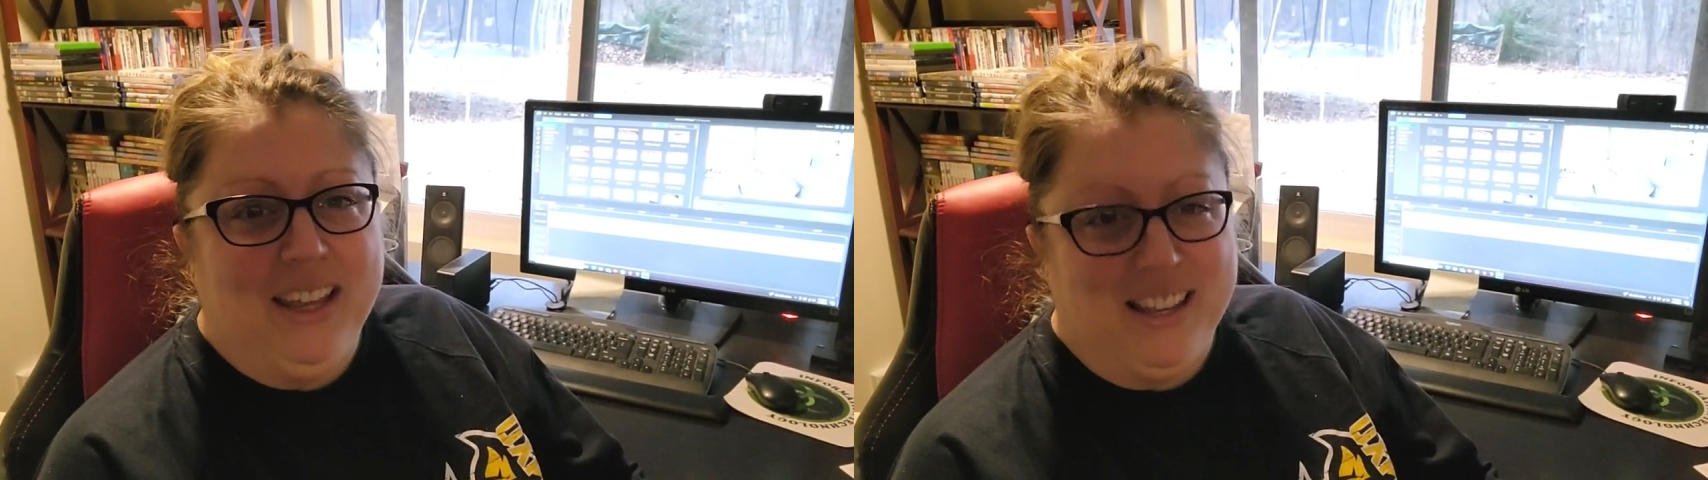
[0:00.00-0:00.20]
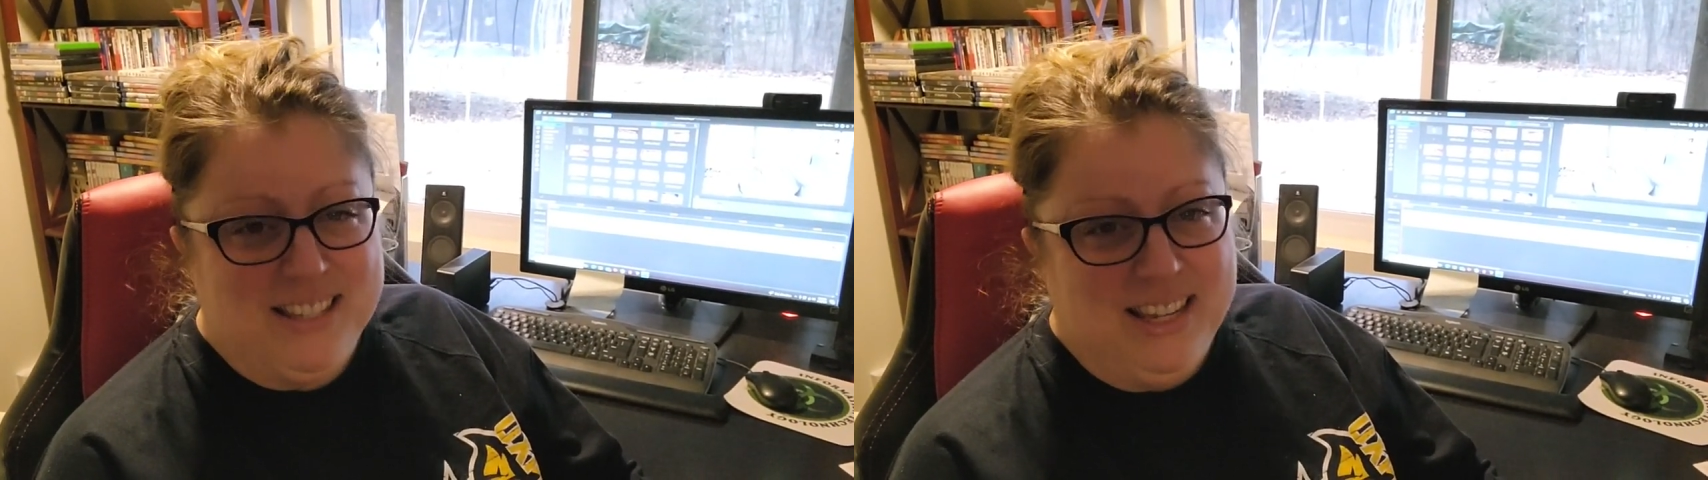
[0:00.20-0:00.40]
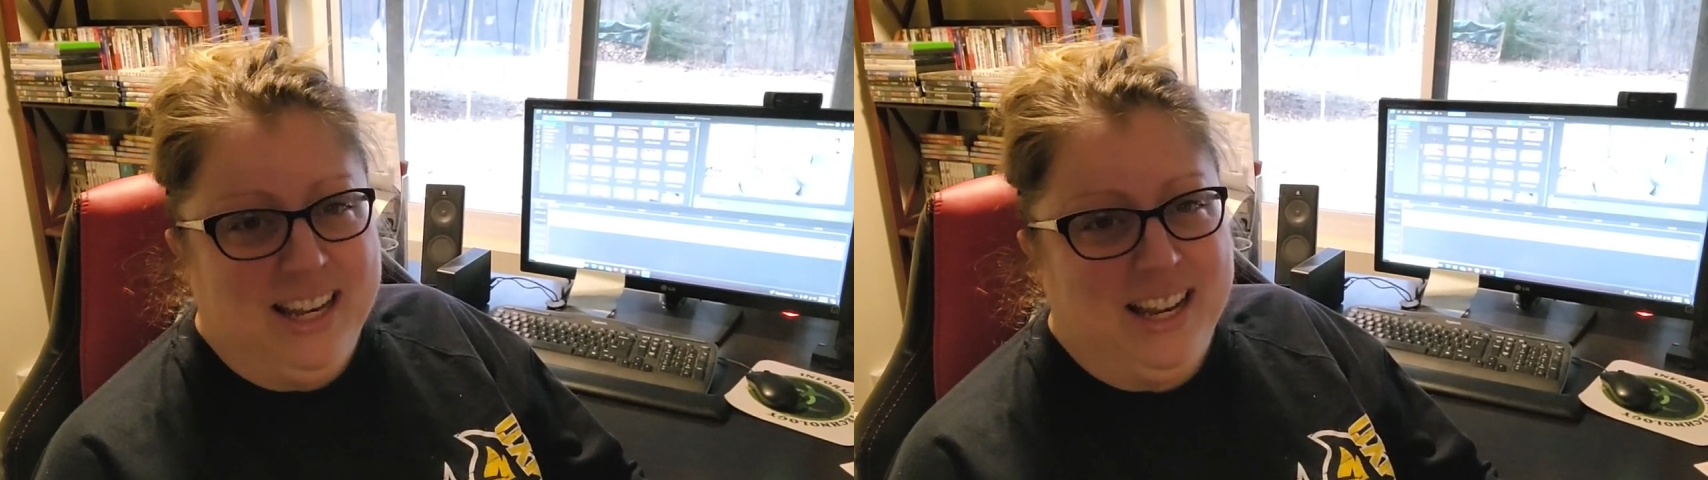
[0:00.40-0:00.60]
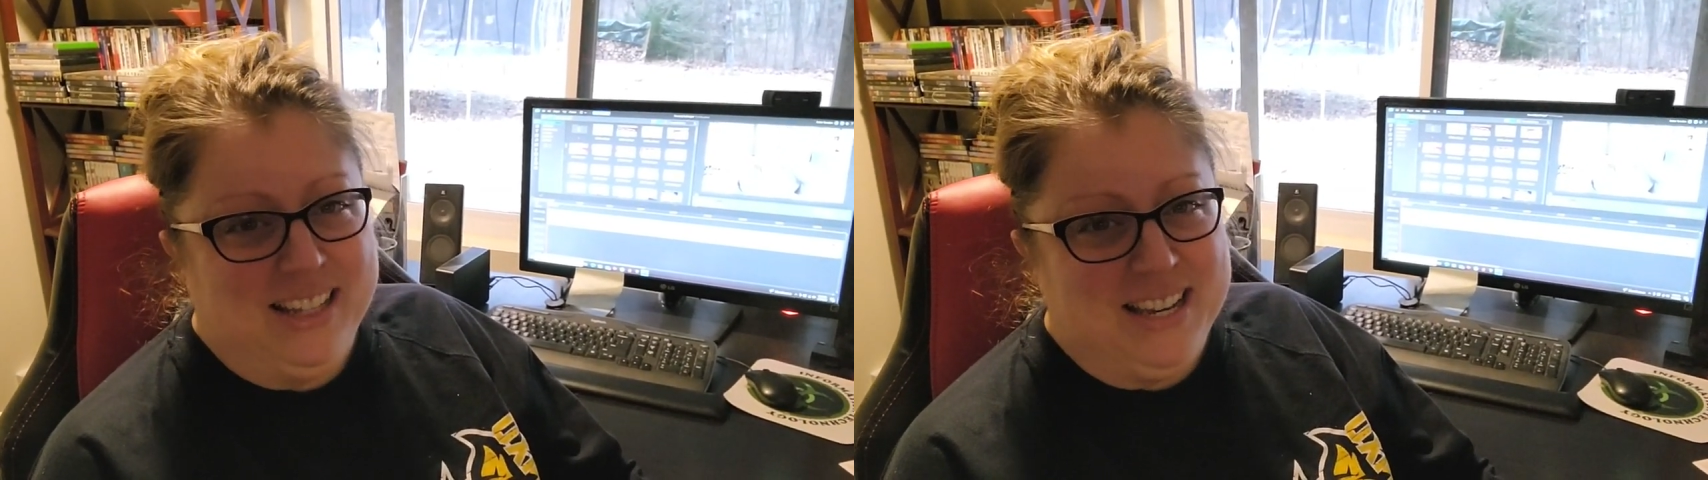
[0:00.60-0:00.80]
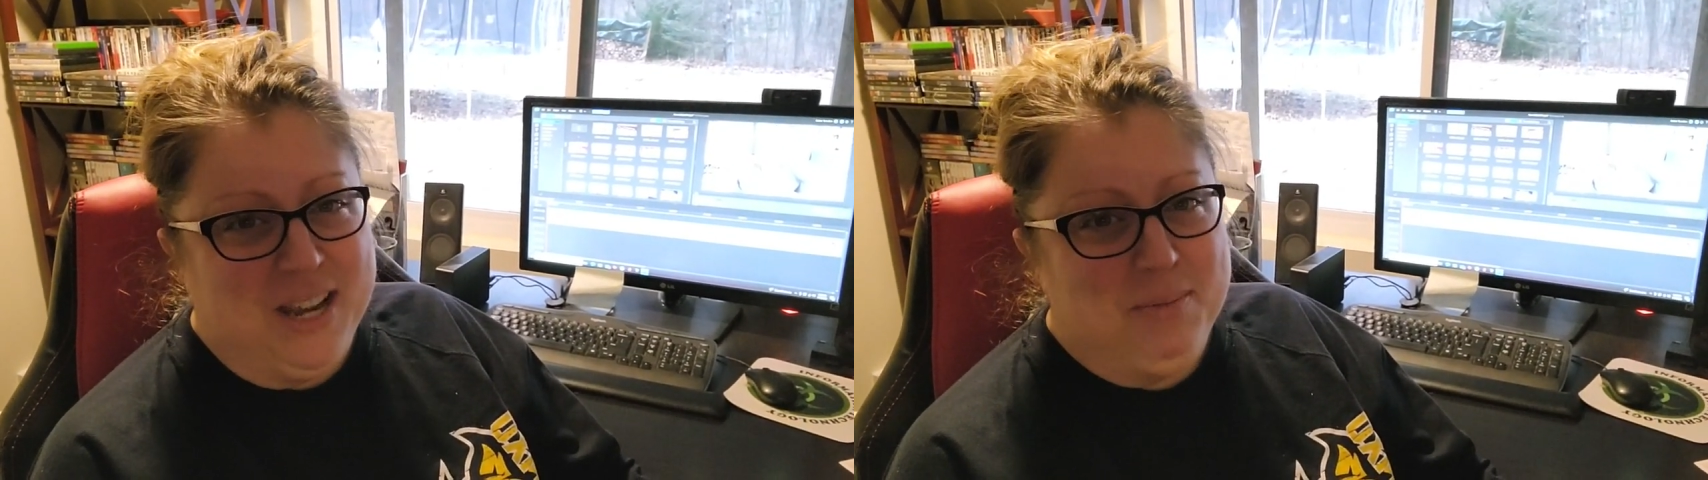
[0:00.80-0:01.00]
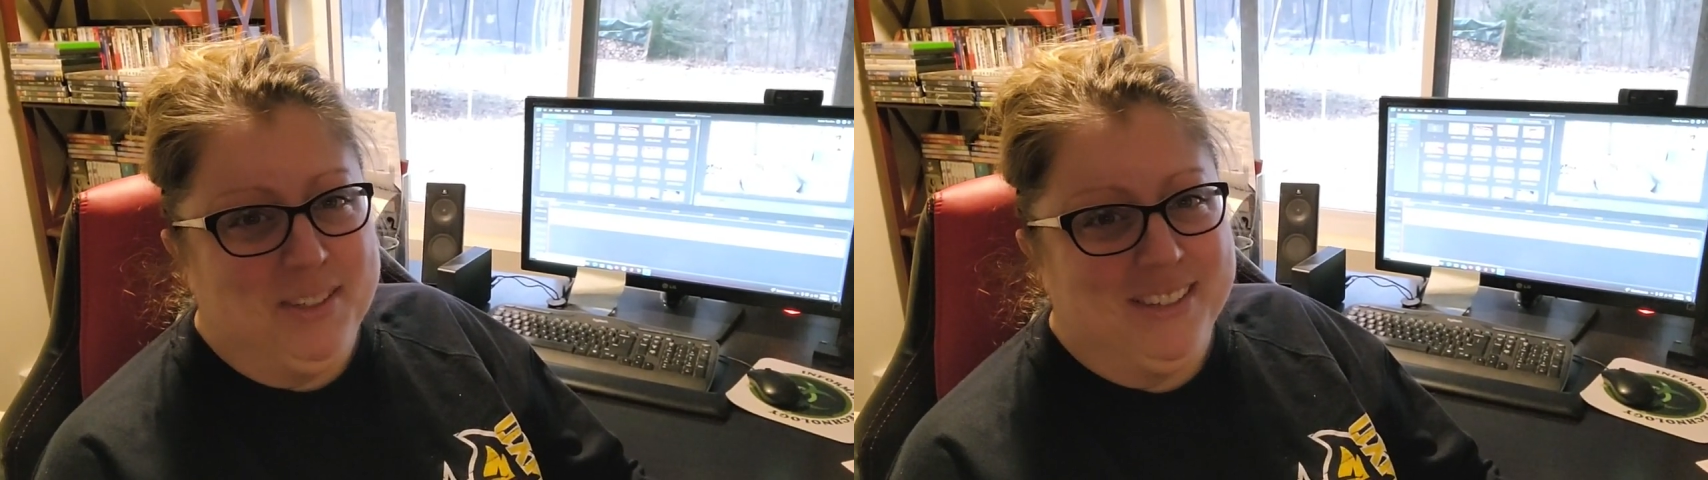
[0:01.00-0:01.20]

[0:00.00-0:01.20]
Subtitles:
I'll see you next time.